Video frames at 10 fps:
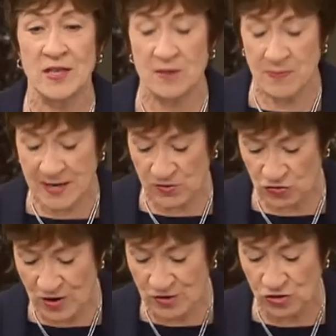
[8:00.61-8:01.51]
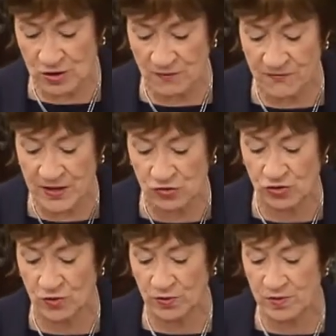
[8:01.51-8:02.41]
administration
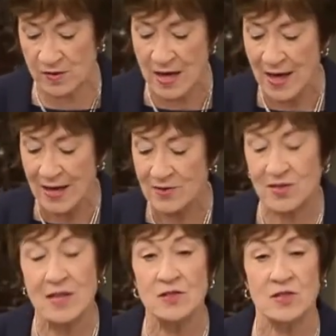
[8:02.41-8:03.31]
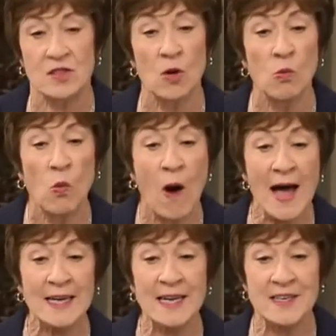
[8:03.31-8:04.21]
officials since the
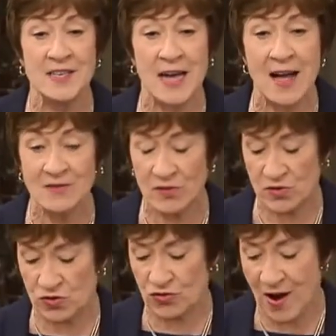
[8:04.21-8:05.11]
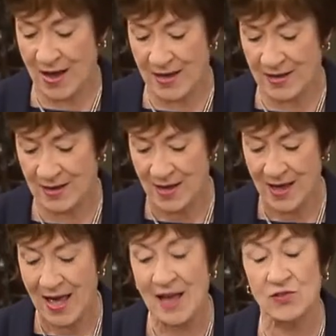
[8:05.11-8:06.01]
one-and-done strike,
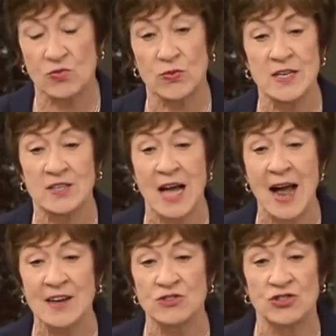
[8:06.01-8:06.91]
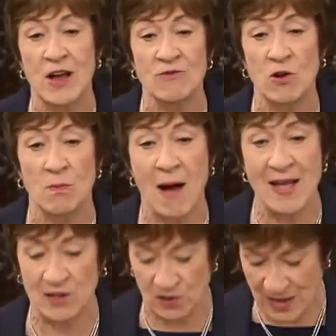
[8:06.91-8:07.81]
as retired General
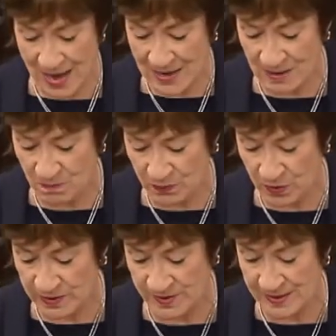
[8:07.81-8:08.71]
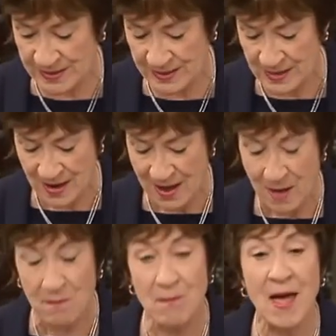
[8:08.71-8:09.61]
Michael Hayden puts it,
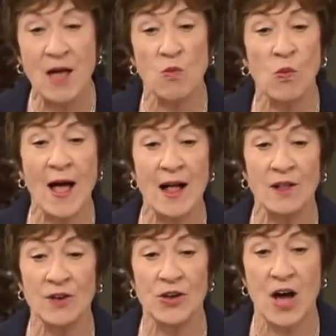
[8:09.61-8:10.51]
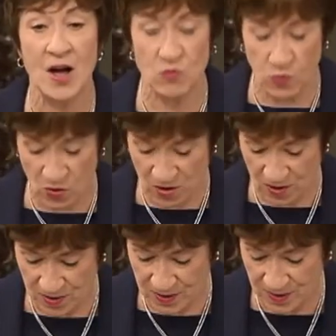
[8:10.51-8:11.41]
may well not
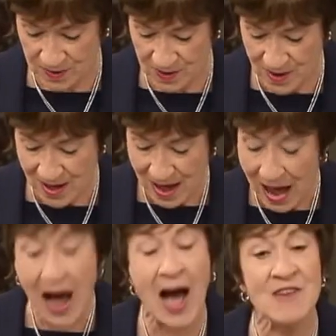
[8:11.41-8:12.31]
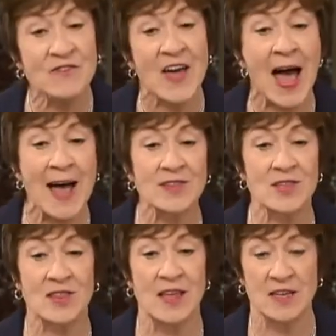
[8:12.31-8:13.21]
work. I've
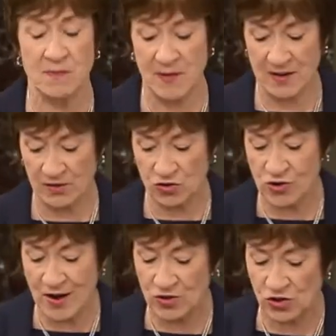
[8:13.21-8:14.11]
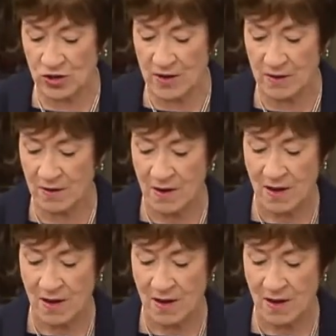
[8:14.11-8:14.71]
asked the administration,